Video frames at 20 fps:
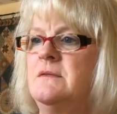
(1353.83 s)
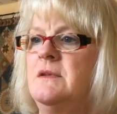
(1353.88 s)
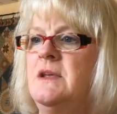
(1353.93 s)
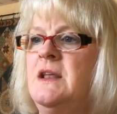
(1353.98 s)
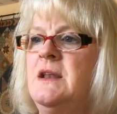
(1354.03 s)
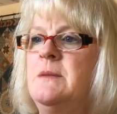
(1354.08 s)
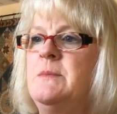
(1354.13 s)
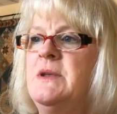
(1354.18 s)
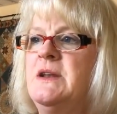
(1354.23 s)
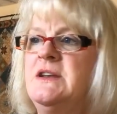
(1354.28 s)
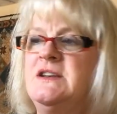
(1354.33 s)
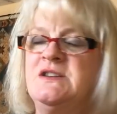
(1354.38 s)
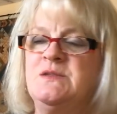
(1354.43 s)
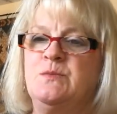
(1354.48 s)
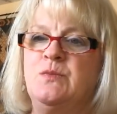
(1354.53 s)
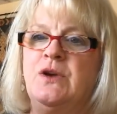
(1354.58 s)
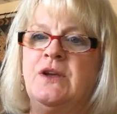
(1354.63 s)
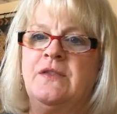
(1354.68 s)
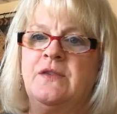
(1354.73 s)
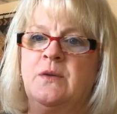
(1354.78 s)
anybody to
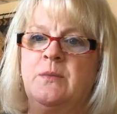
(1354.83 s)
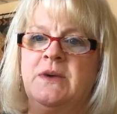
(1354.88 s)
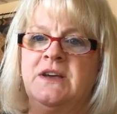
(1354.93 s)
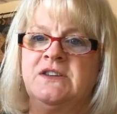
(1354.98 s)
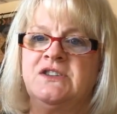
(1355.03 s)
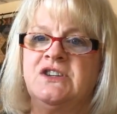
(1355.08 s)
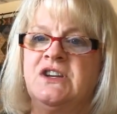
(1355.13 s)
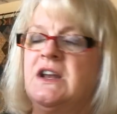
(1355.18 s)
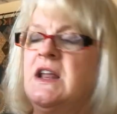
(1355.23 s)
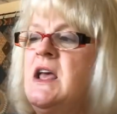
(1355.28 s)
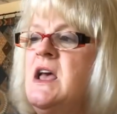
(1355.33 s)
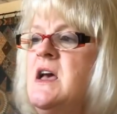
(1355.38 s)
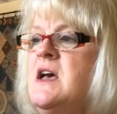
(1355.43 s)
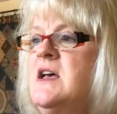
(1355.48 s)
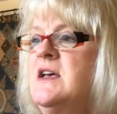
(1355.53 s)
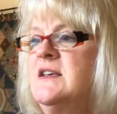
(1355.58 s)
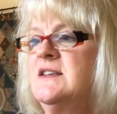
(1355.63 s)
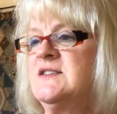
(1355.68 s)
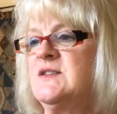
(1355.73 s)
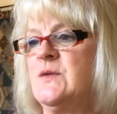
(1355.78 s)
break their budget.
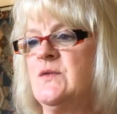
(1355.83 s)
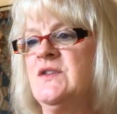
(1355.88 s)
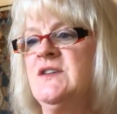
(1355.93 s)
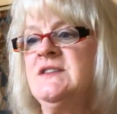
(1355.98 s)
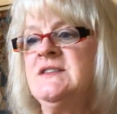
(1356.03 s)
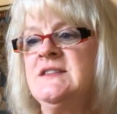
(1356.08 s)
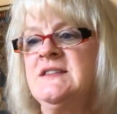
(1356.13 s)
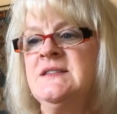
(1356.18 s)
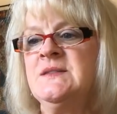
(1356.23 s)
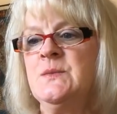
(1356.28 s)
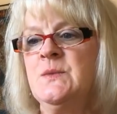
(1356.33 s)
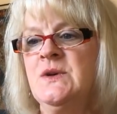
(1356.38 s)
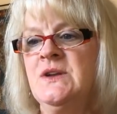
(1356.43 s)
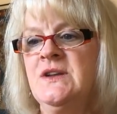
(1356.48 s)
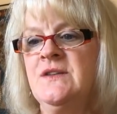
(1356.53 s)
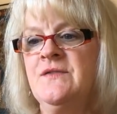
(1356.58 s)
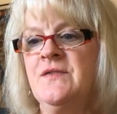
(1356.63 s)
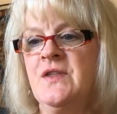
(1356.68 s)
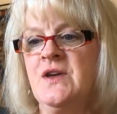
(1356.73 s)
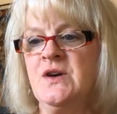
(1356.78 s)
So this is one
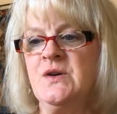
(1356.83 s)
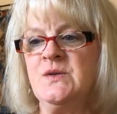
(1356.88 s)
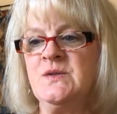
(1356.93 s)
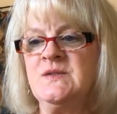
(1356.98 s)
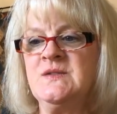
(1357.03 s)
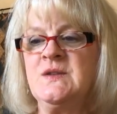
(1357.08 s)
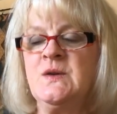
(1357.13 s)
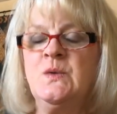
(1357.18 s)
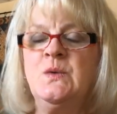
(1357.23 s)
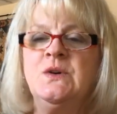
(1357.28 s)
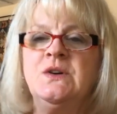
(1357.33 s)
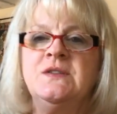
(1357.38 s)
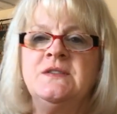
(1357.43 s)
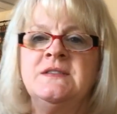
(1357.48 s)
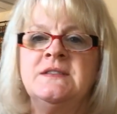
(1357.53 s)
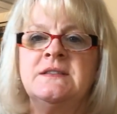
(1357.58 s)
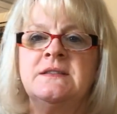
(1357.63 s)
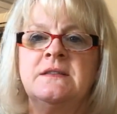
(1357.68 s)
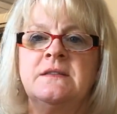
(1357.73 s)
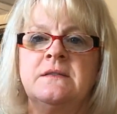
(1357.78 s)
of those
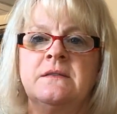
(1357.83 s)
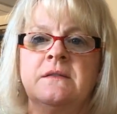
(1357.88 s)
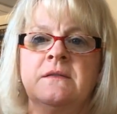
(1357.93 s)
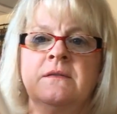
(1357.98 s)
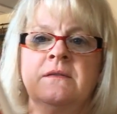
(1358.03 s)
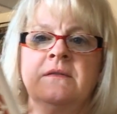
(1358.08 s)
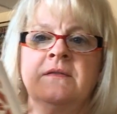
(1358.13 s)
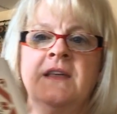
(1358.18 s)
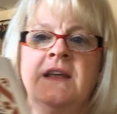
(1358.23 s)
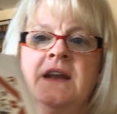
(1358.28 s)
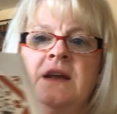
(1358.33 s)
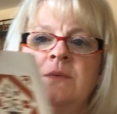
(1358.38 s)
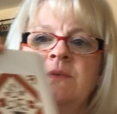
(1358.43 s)
quilts that I